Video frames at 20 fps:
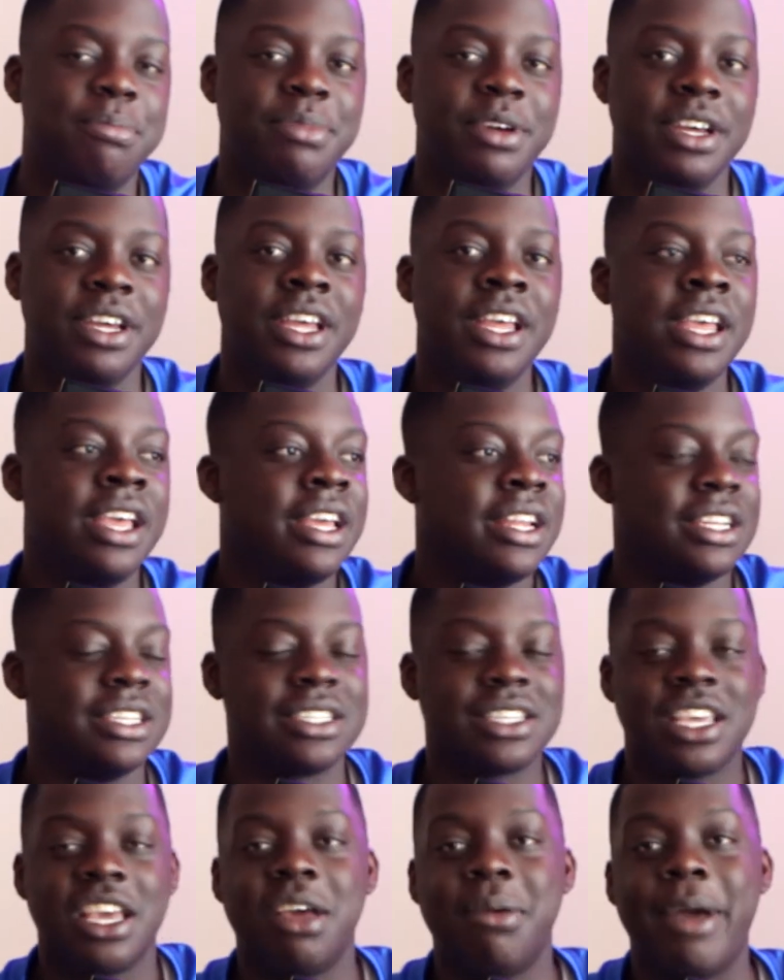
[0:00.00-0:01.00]
But this
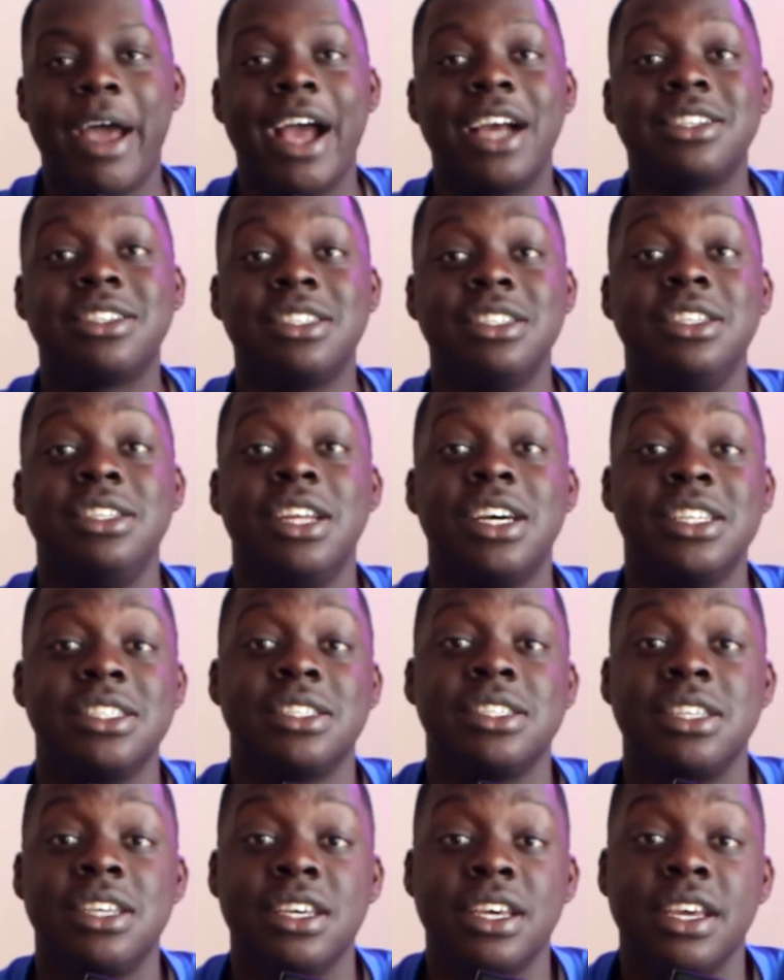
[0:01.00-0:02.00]
cam actually does
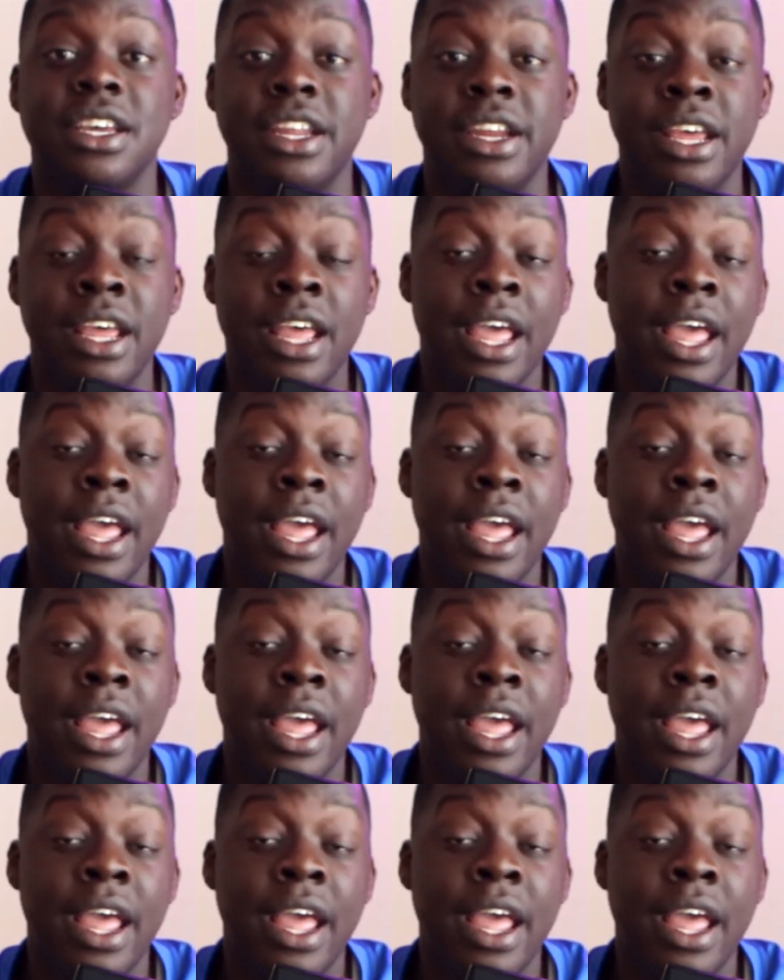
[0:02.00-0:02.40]
good,